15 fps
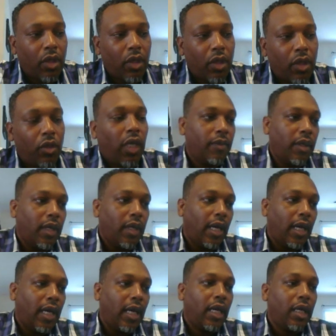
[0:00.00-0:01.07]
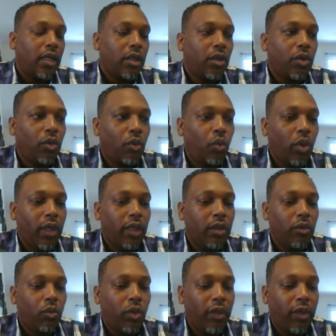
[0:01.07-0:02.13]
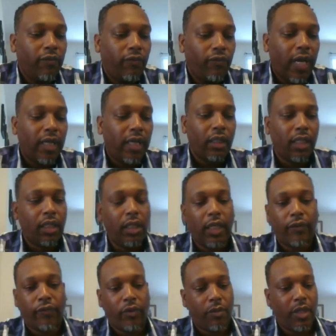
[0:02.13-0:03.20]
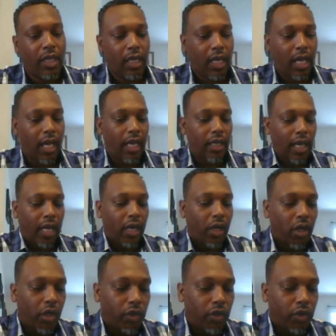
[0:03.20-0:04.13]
Okay. Uh, what finally clicked for me? I